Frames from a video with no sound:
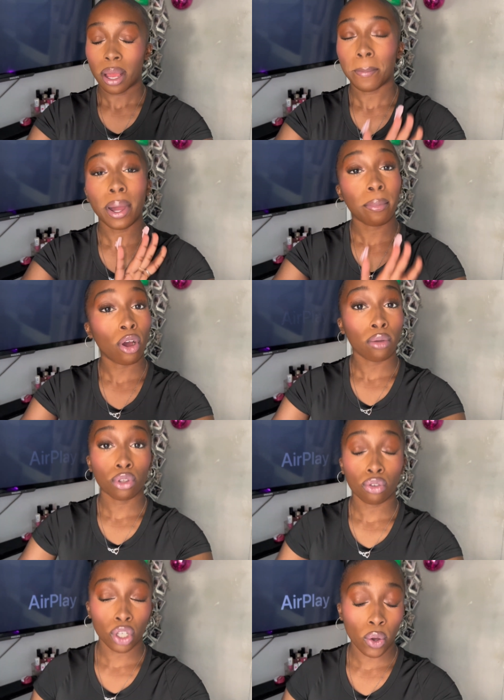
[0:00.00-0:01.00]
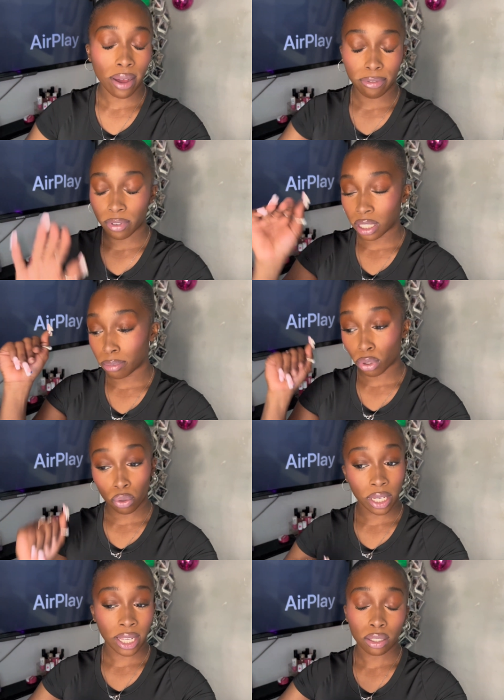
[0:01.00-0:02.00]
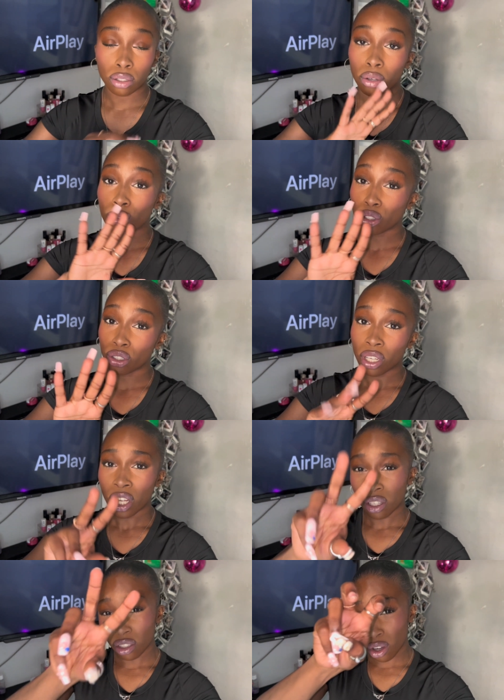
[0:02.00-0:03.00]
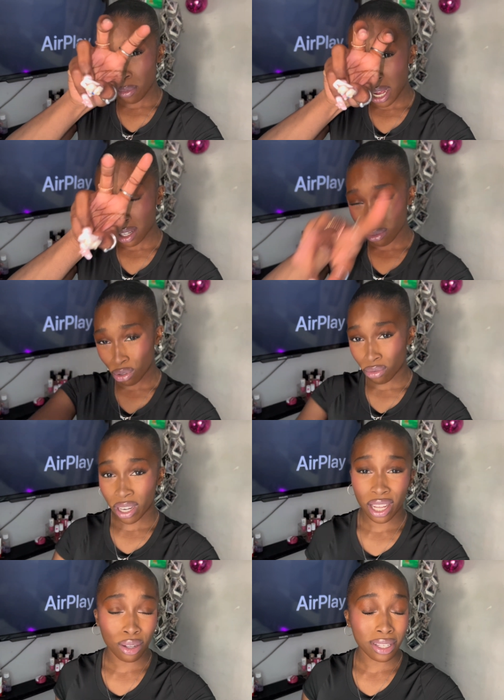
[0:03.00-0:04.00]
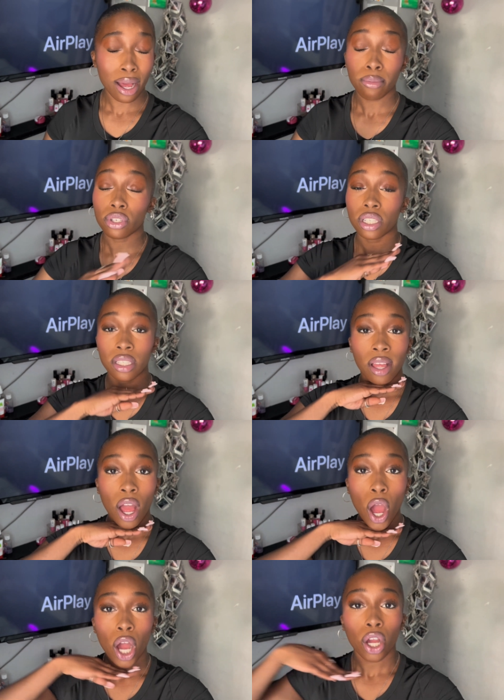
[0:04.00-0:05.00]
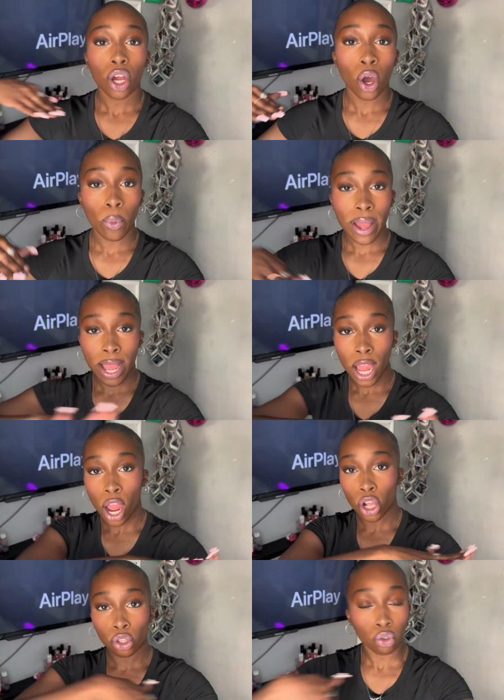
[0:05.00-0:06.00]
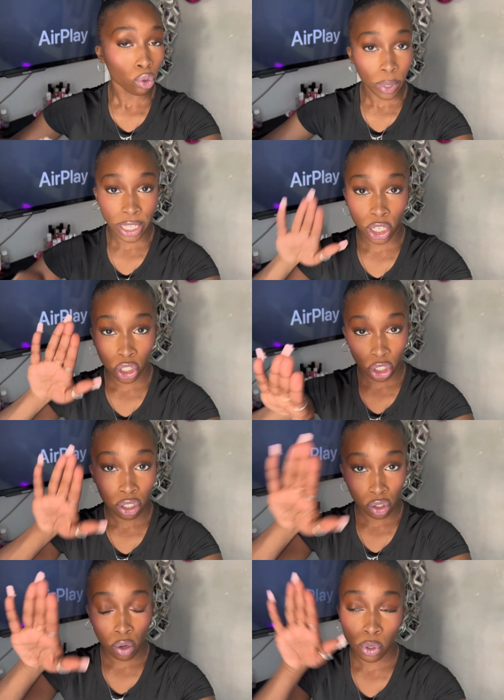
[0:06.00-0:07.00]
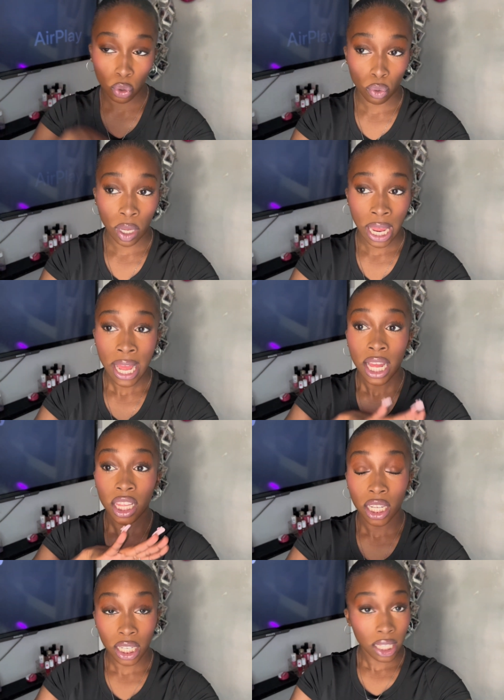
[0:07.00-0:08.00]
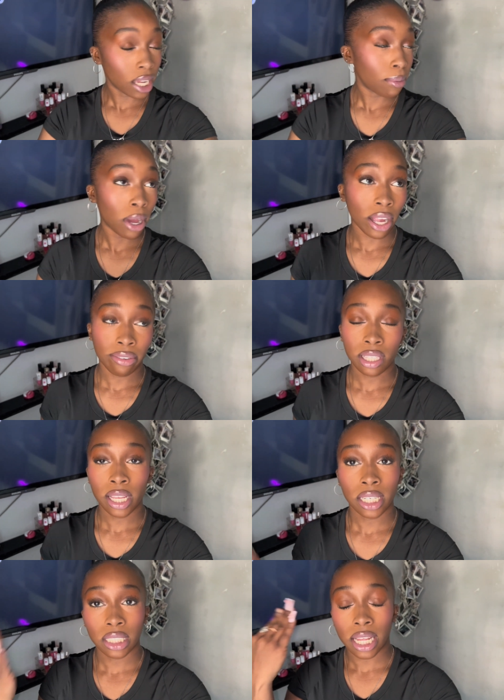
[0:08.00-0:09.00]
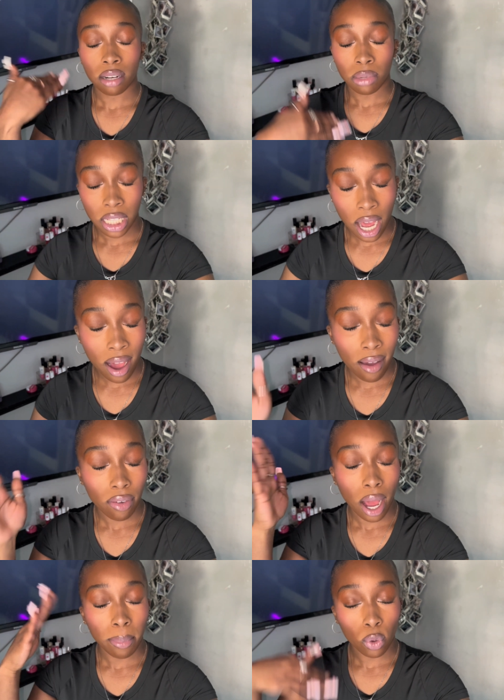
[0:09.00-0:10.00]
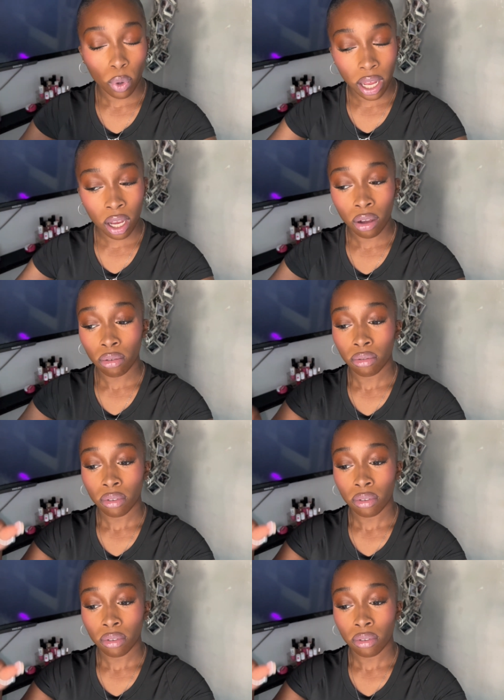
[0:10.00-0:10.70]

my mom don't know I fully broke it, so shh. Don't mind them two nails. I'm just going through it. Your girl is going through it. The good thing about everything is that I'm alive, I'm a well,